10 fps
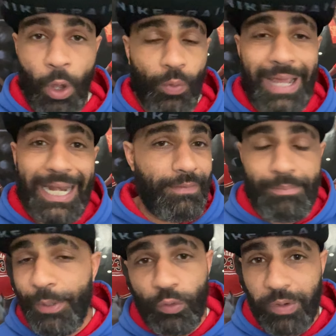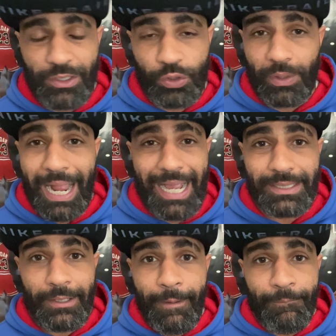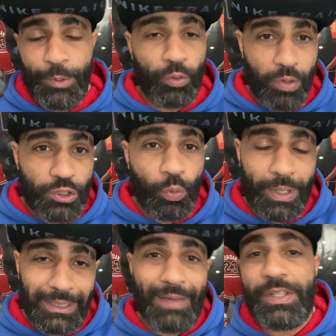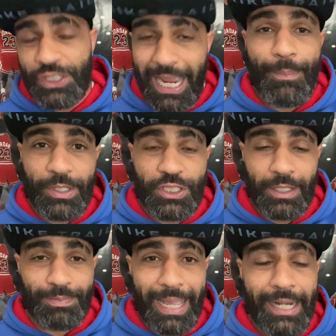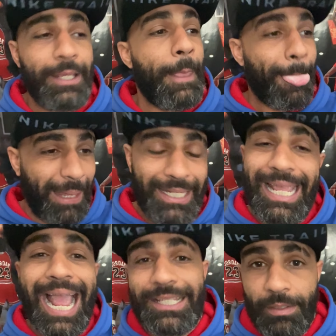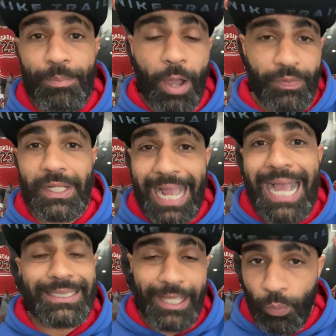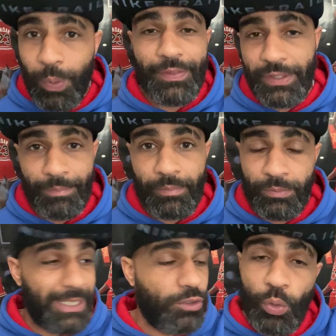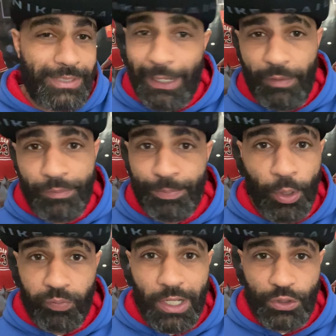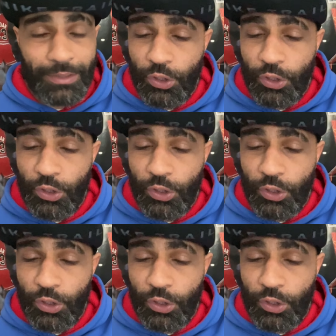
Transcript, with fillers: No, not even Bill Russell, guys. Bill Russell won 11 championships, man, and he had some other guys there with him. There's no takeaway from Bill Russell.